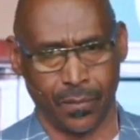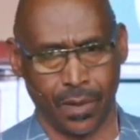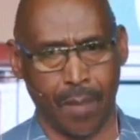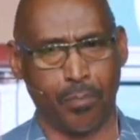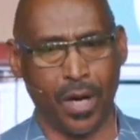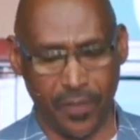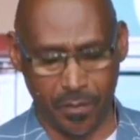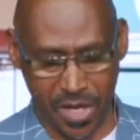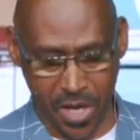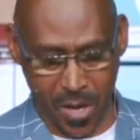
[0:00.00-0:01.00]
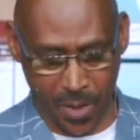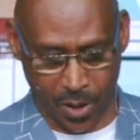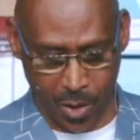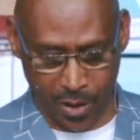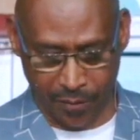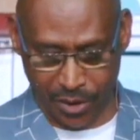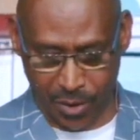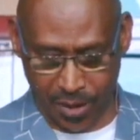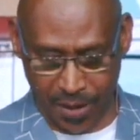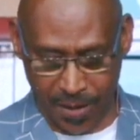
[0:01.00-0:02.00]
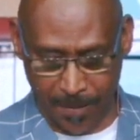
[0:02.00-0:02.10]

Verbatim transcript: above and beyond the call of duty.